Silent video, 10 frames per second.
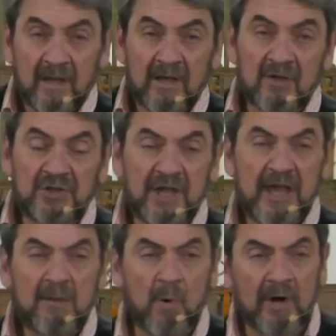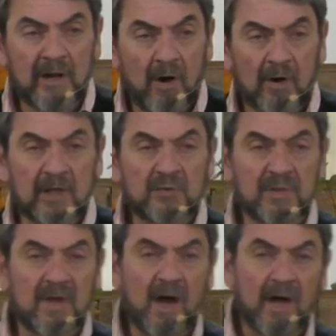You see, he wanted audience
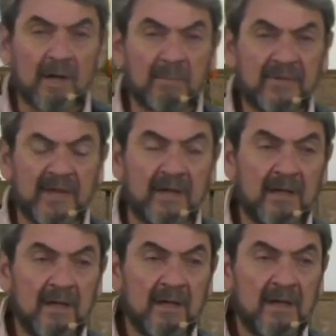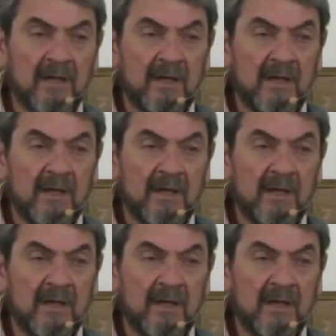with God, but then